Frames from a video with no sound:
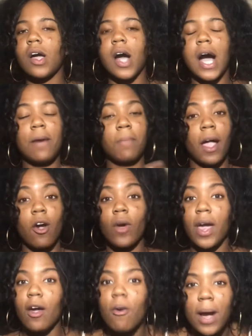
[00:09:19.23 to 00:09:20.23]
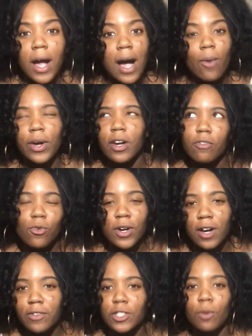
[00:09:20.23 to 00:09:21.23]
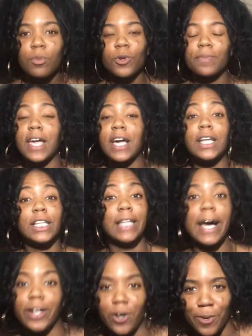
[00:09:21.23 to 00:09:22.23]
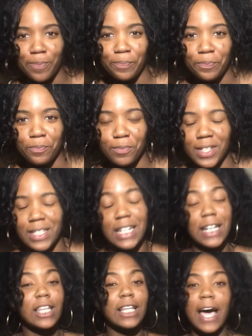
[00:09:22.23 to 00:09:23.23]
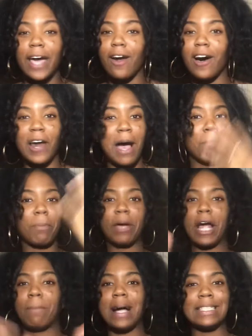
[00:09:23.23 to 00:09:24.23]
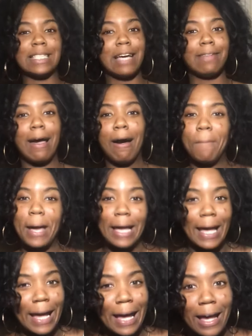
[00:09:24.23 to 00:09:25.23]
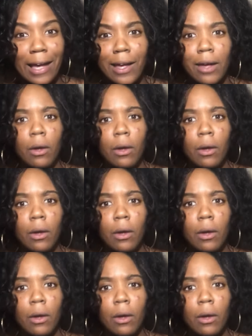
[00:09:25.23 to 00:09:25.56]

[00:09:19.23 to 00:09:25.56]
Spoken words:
I'm like, okay, oh my God, whatever, whatever. So boom, they cut the light on. They cut the light on. I'm preparing myself like, oh my God.